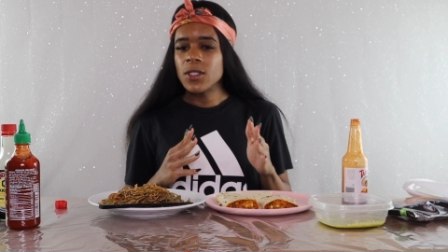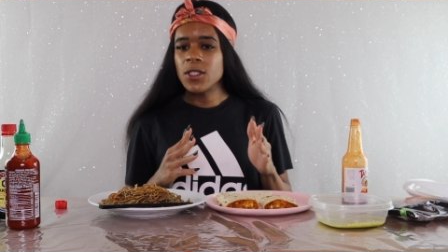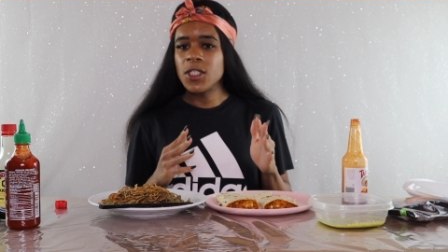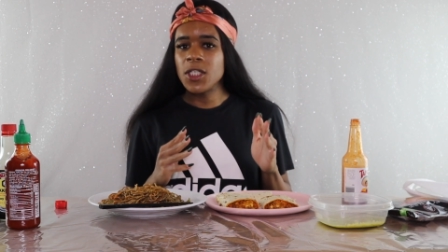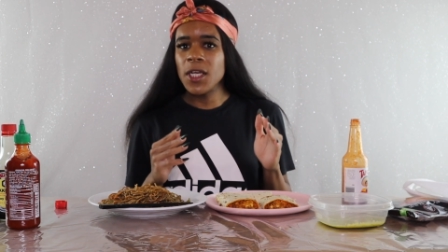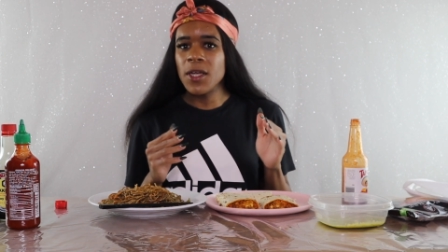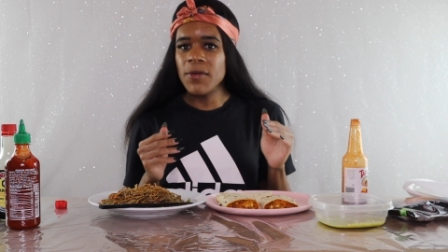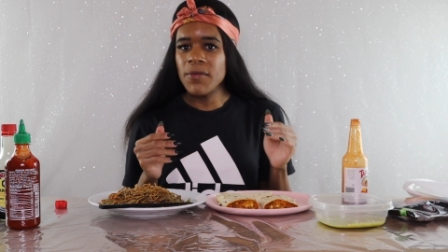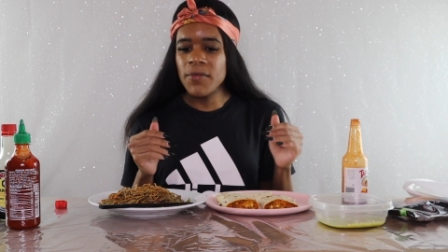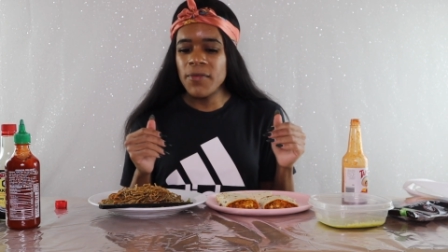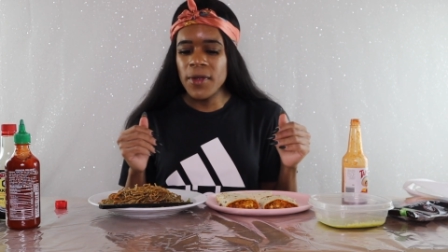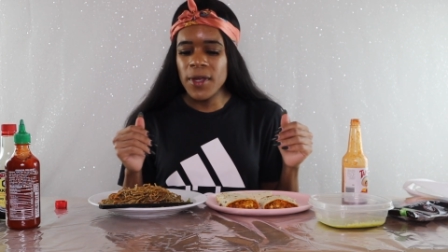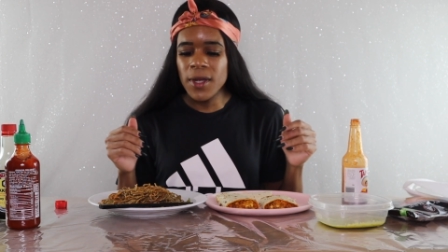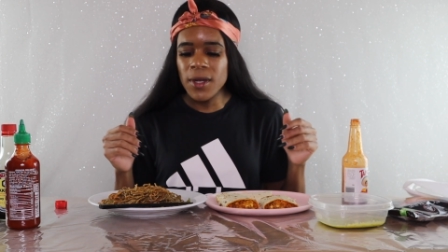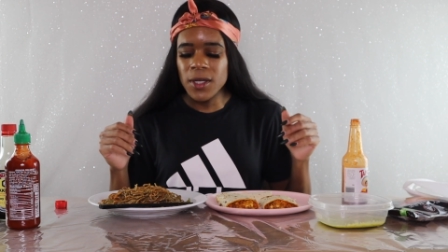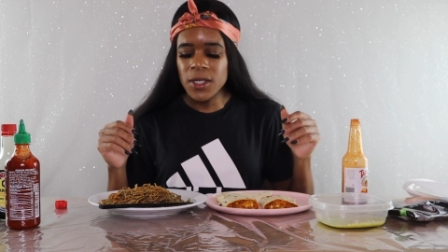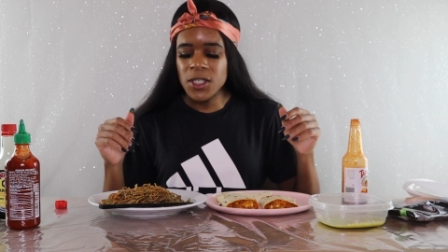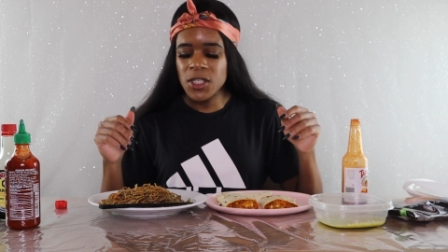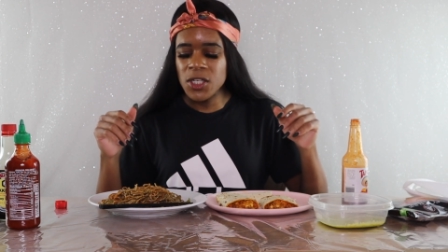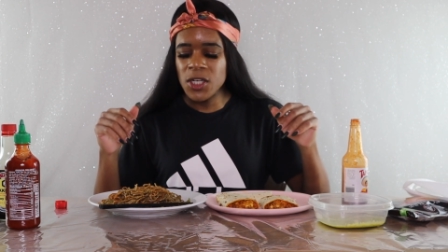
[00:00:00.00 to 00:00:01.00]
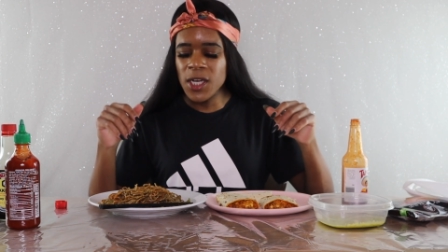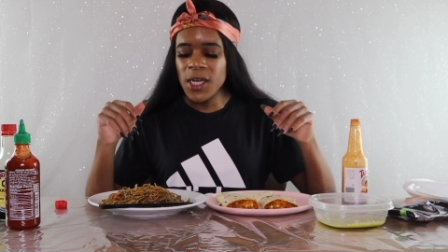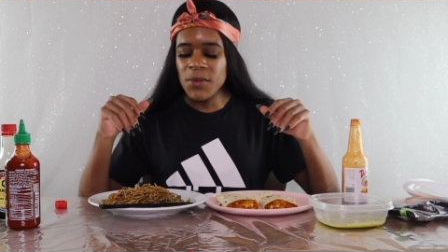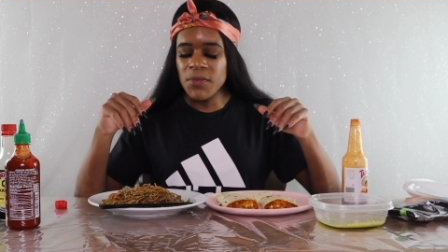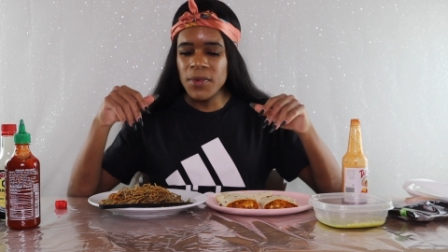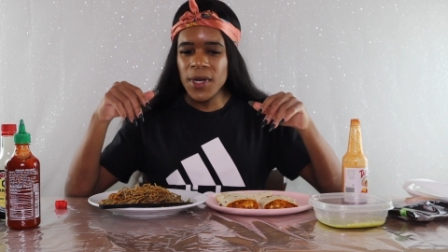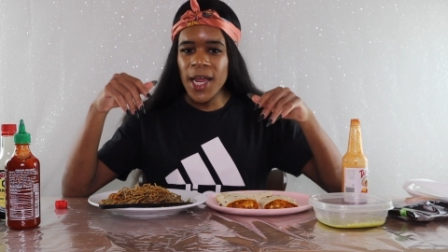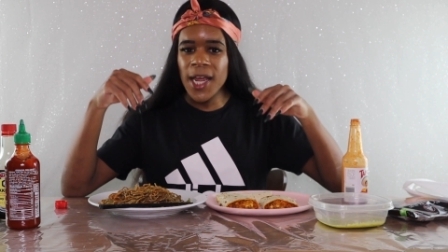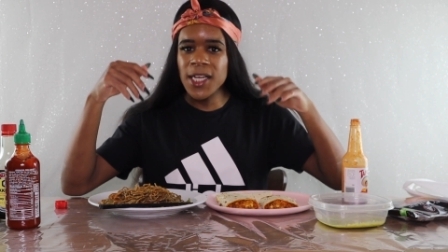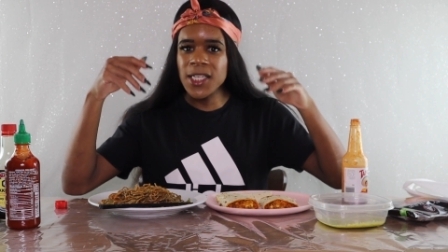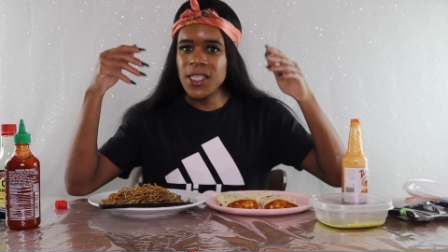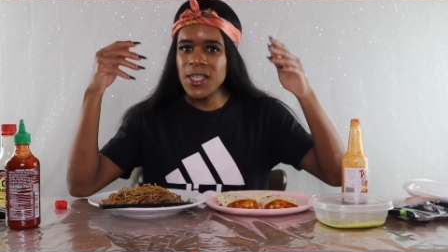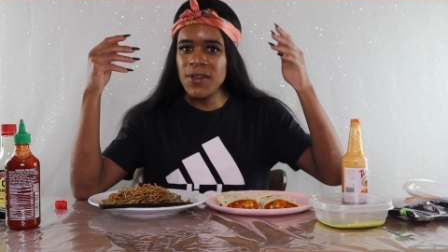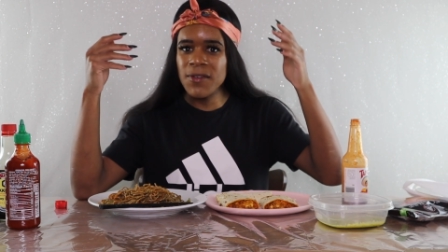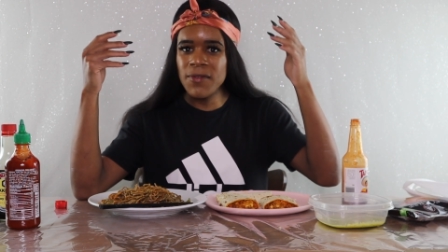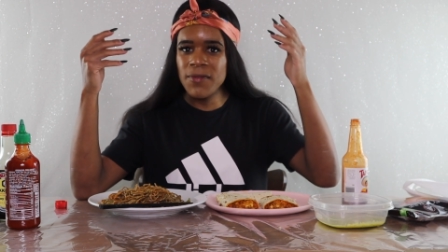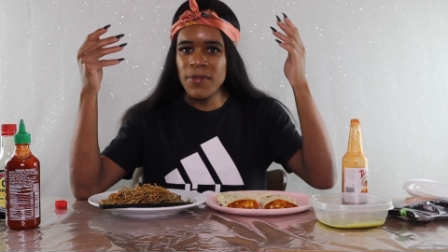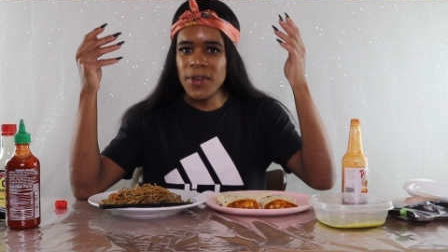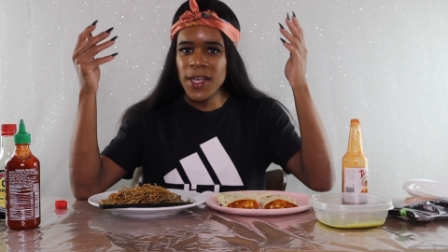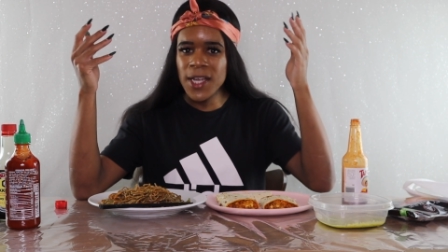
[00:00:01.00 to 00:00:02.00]
Cheap
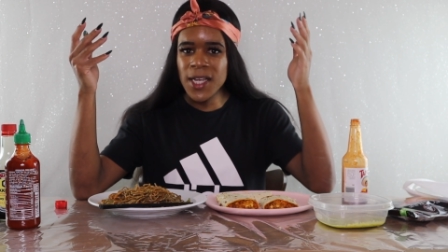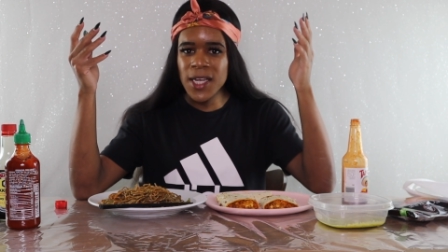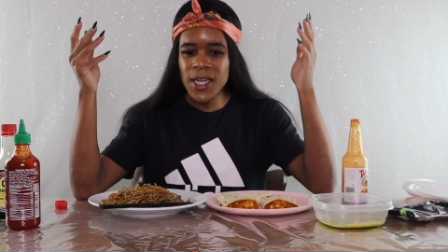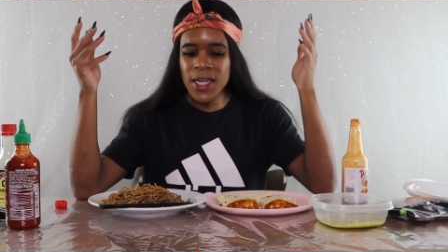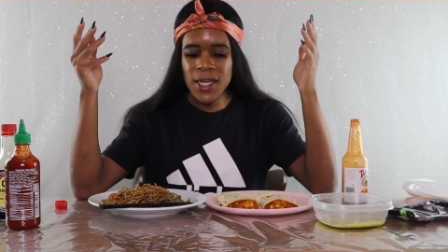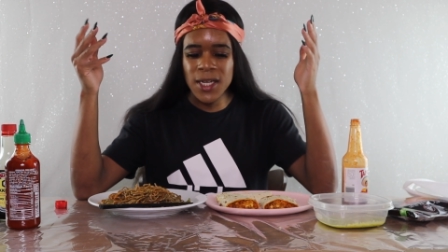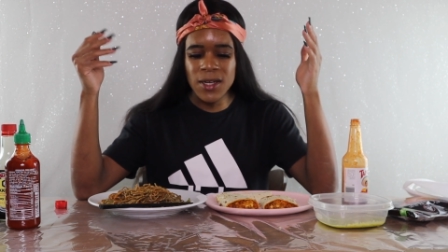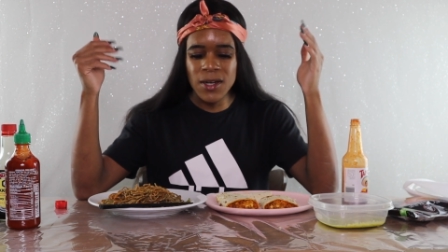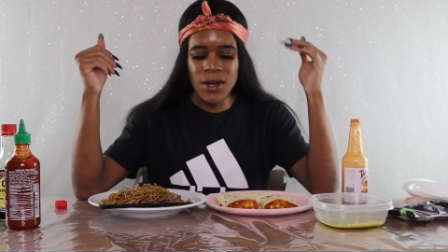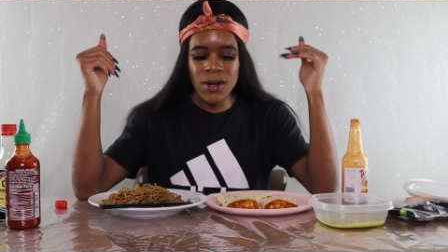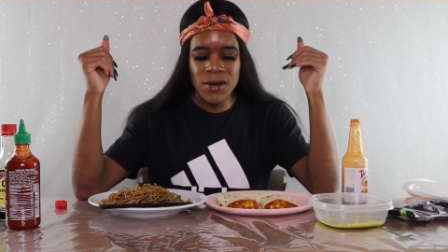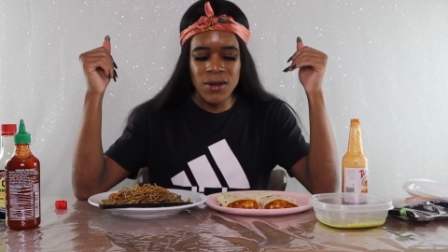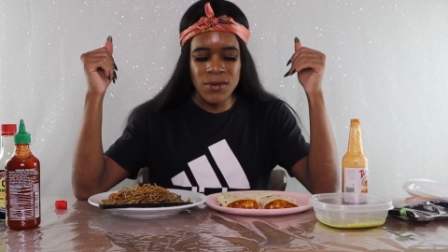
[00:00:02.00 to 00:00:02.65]
Lazy Vegan,